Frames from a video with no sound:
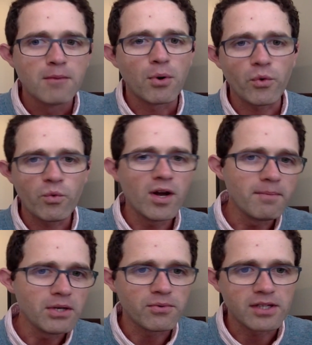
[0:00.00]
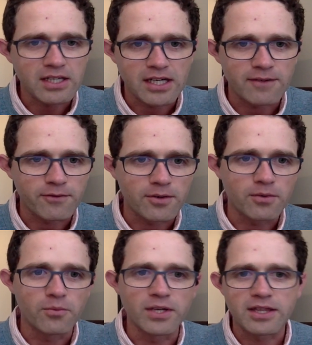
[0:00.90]
But we want to be really
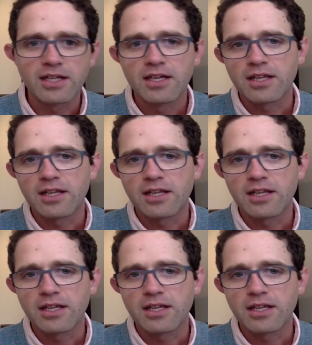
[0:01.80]
careful with